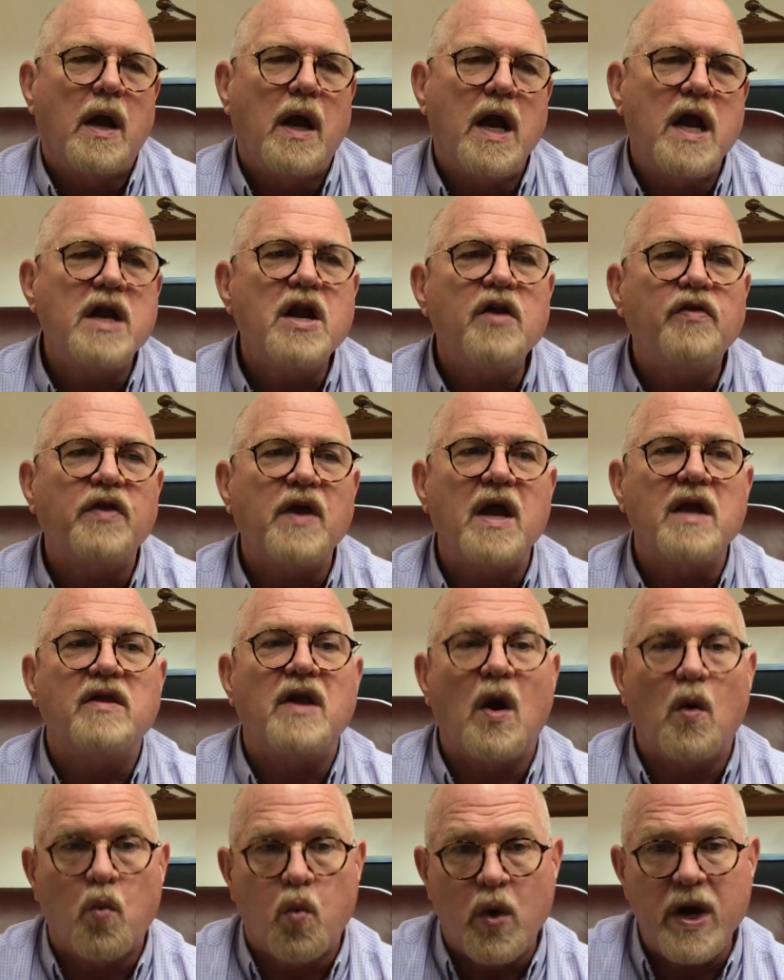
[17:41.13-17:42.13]
anything
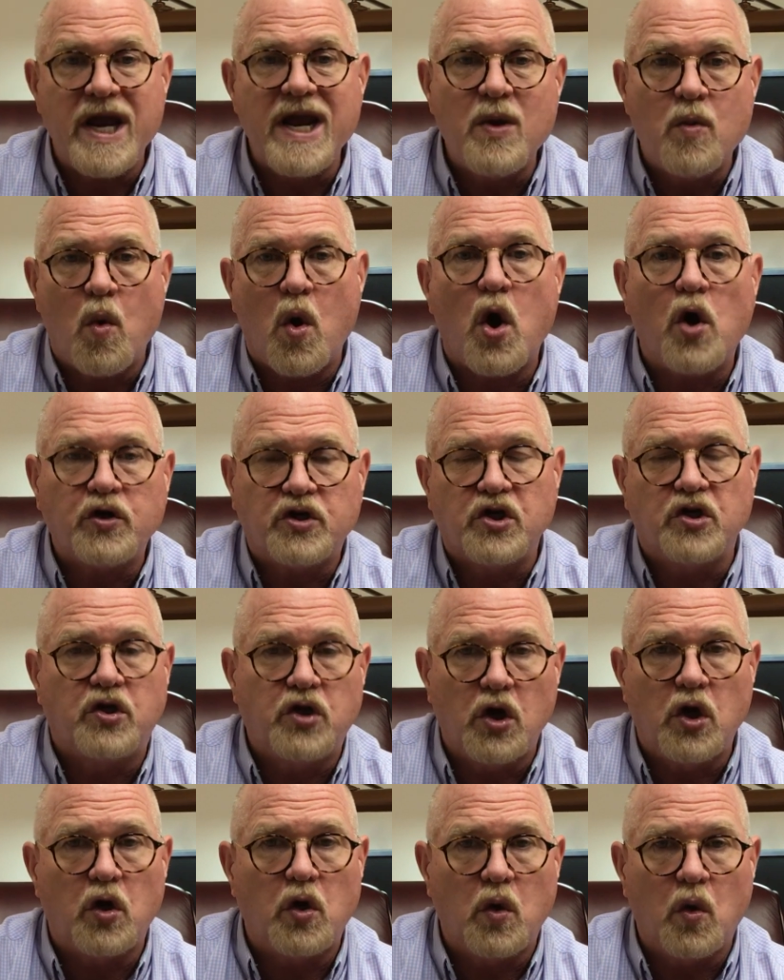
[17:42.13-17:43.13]
that we want to
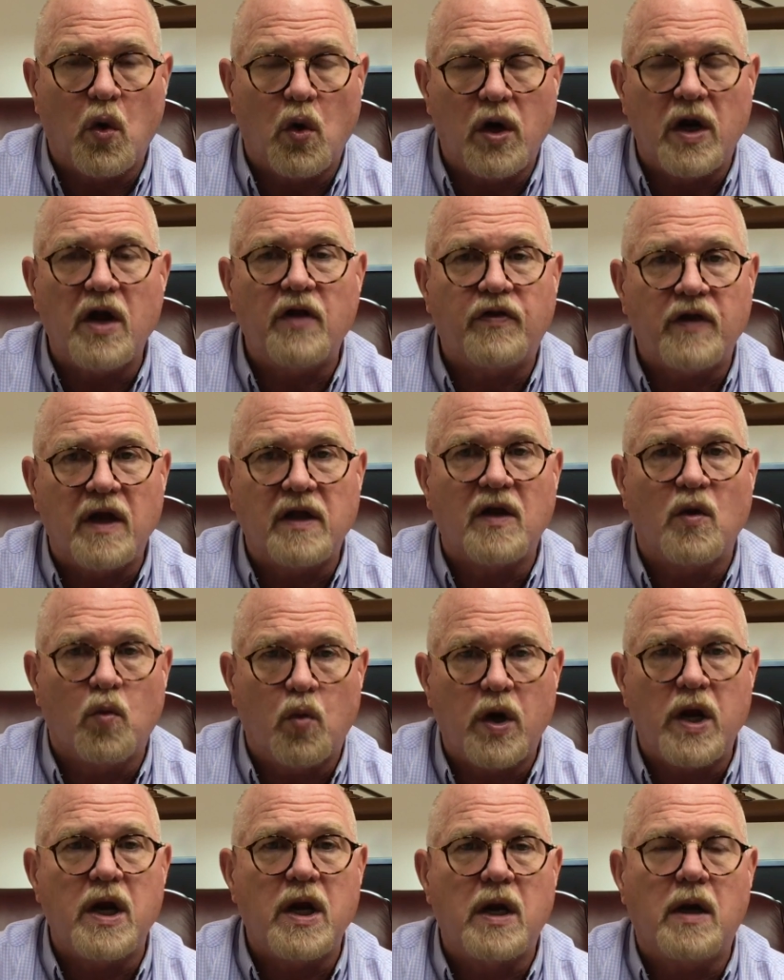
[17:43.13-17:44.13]
do or anything that
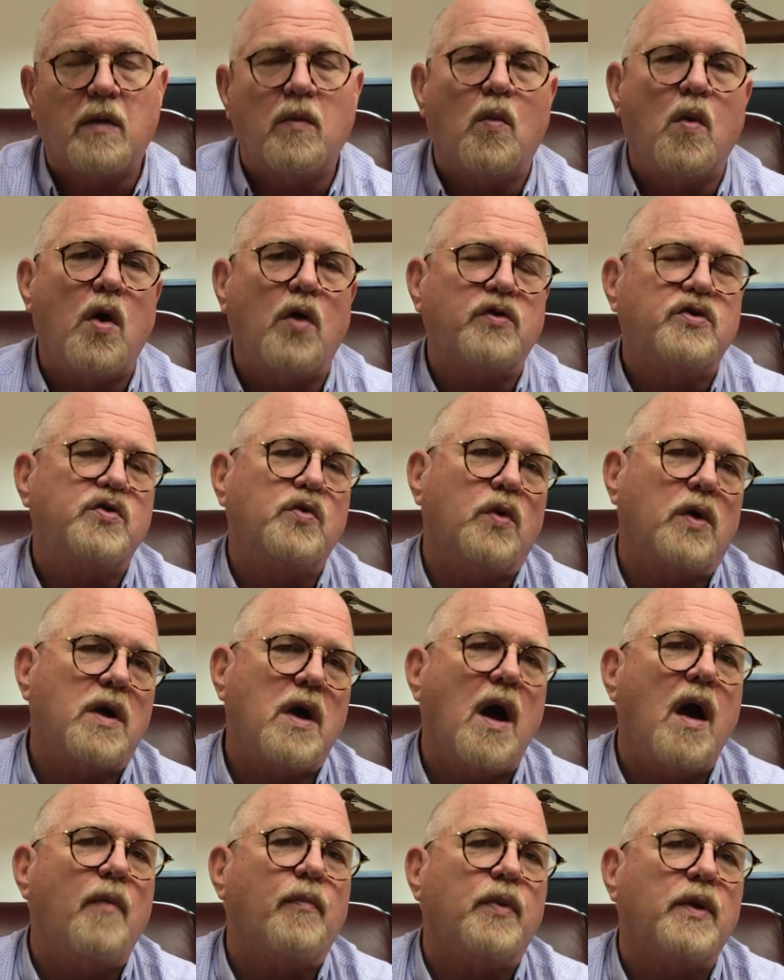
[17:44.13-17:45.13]
we want to
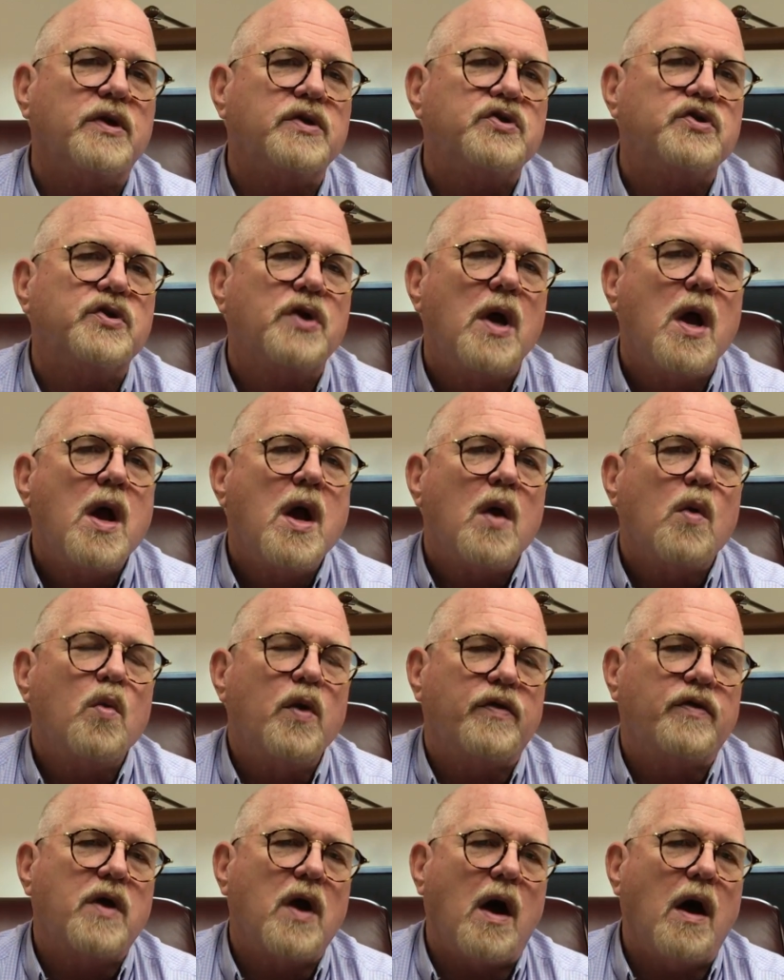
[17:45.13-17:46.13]
accomplish
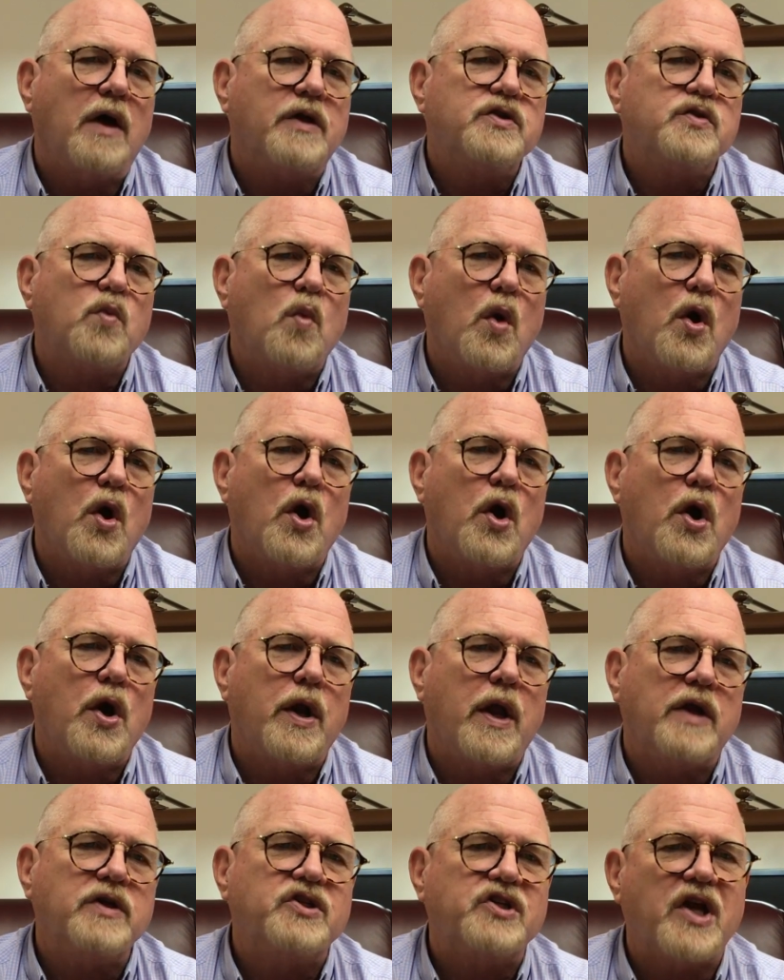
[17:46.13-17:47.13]
with God's word
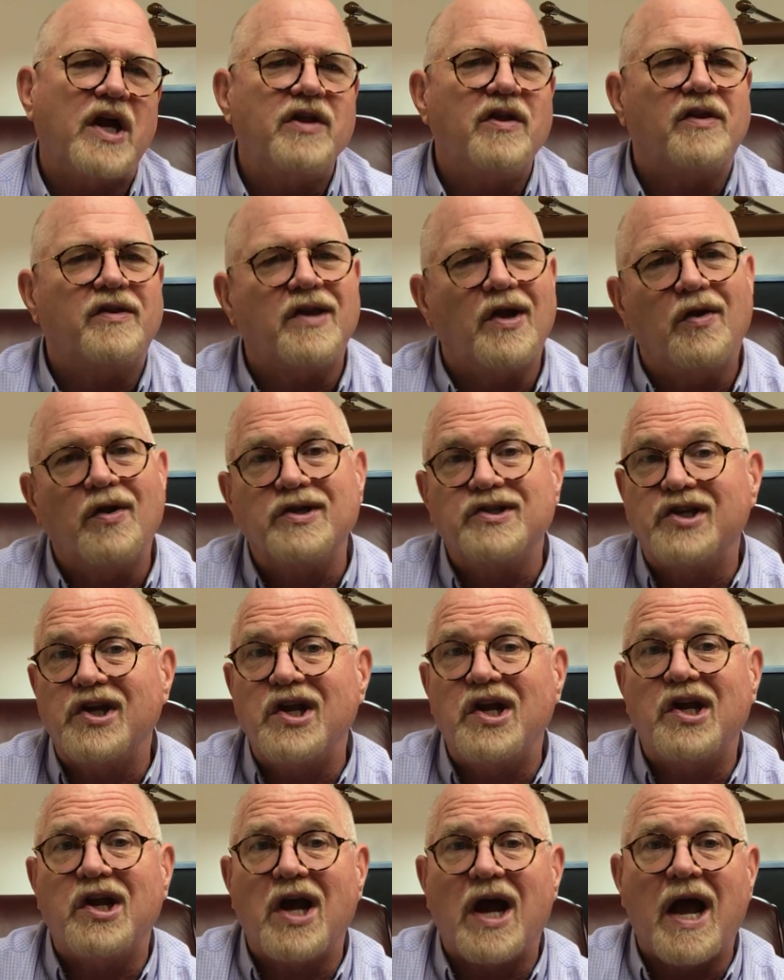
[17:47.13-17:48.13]
and say that there is
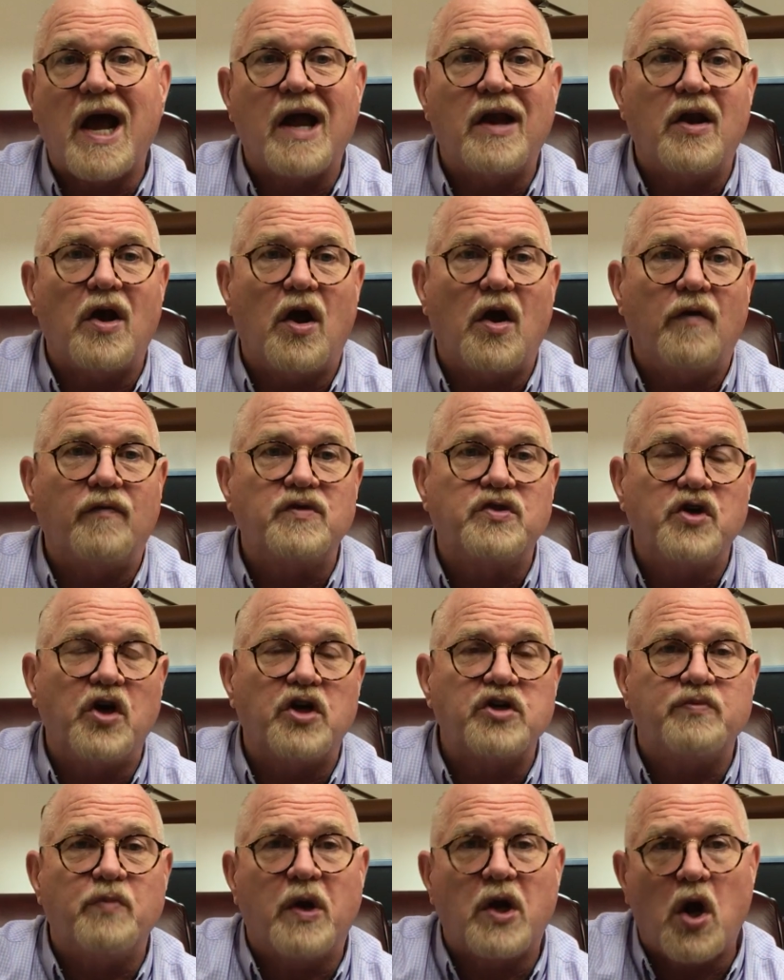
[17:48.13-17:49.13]
any kind of
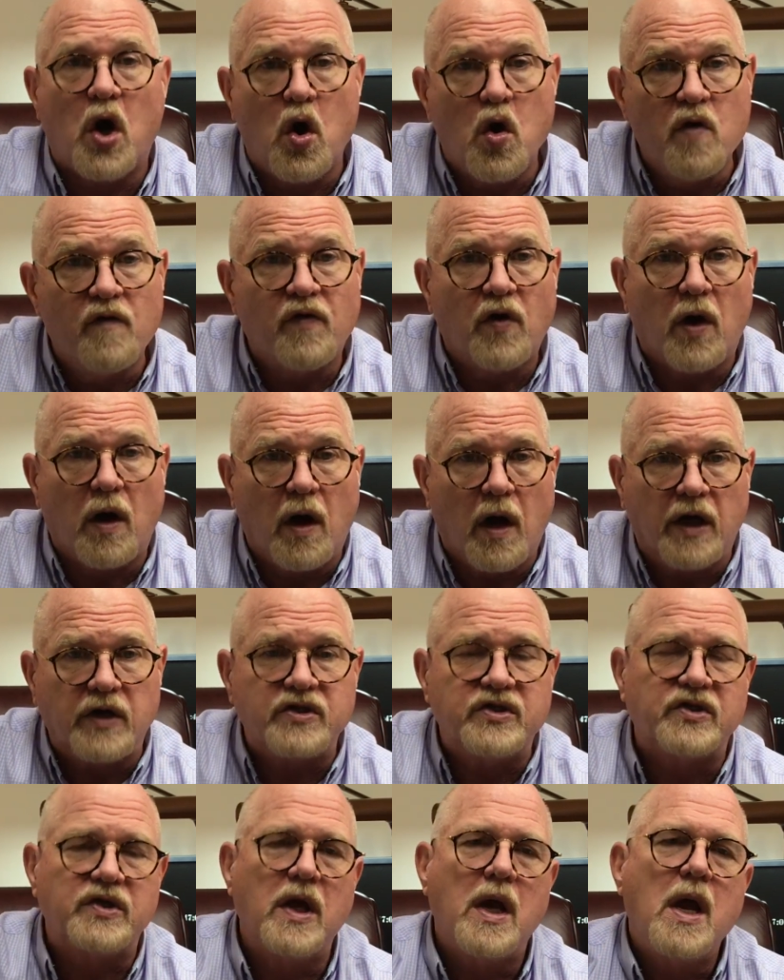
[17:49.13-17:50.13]
judgment over
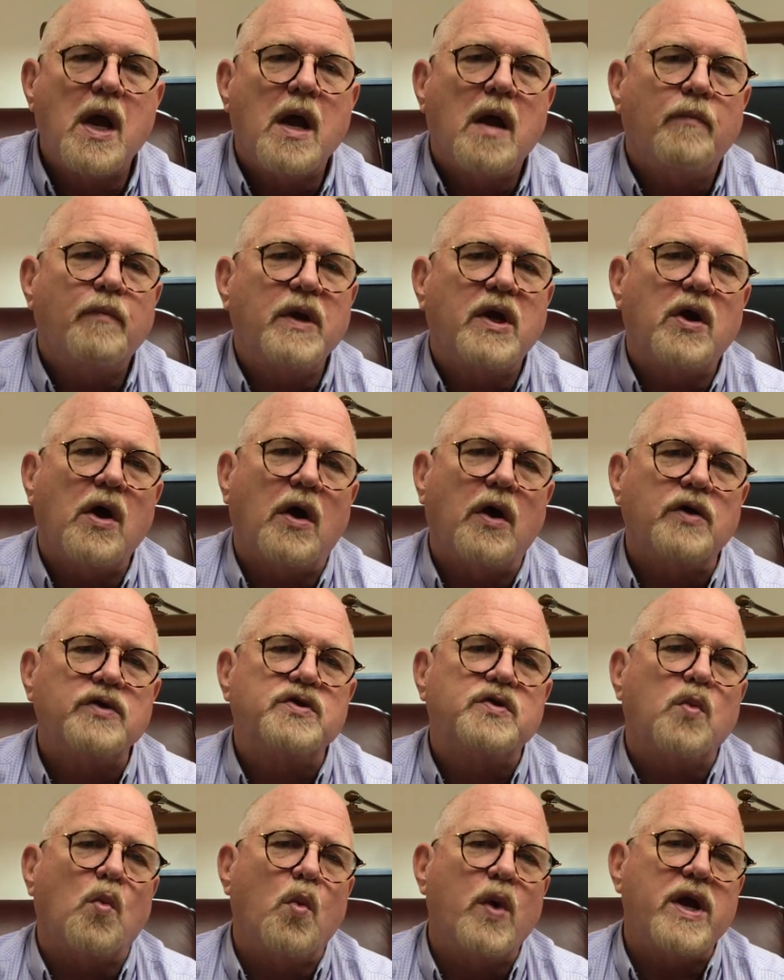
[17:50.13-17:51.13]
us
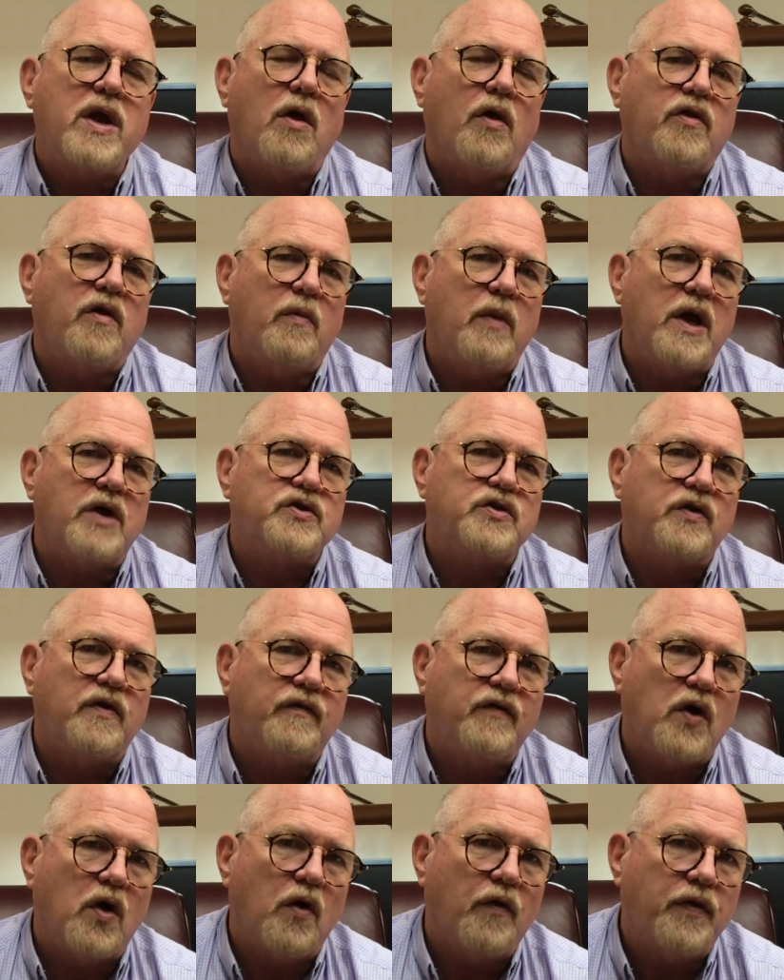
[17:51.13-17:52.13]
because we are the measure
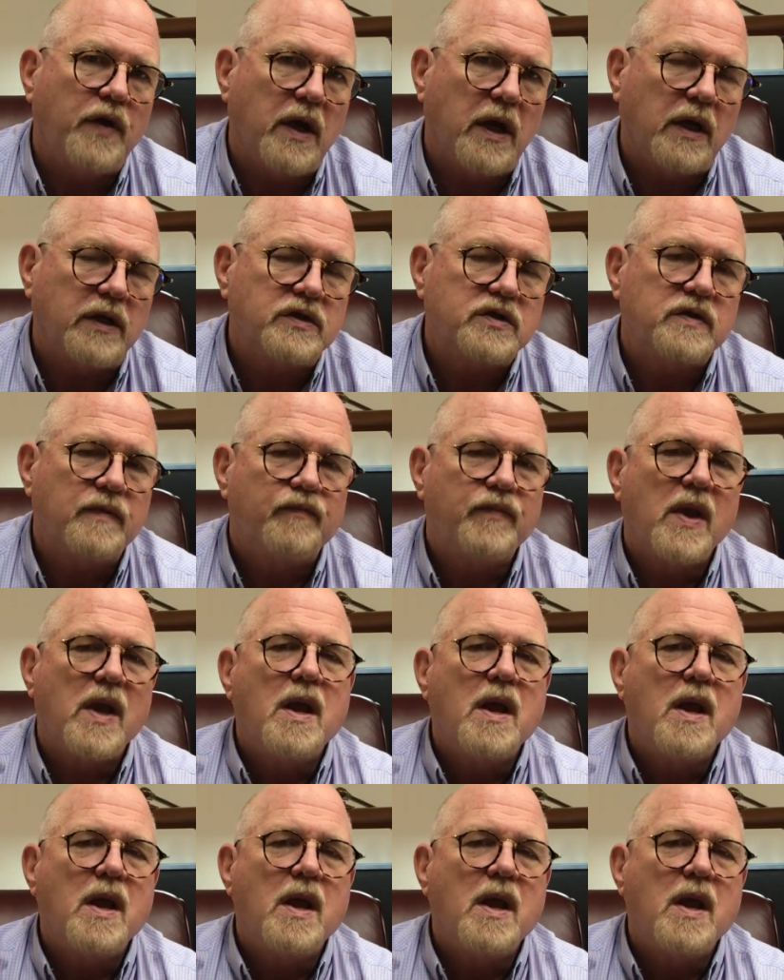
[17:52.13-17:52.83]
of all things.